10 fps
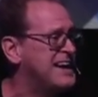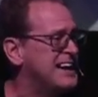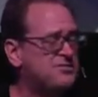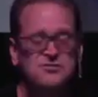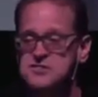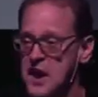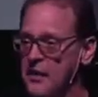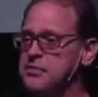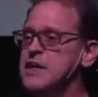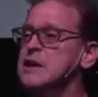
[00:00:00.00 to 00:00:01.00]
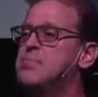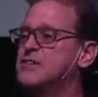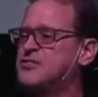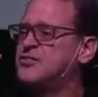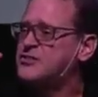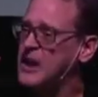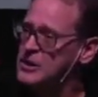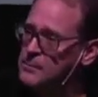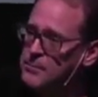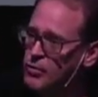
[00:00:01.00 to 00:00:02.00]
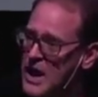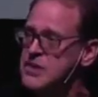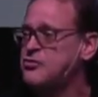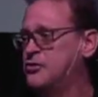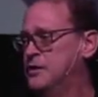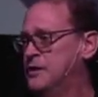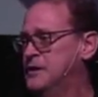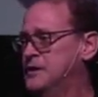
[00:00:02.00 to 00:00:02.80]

is nothing but celebration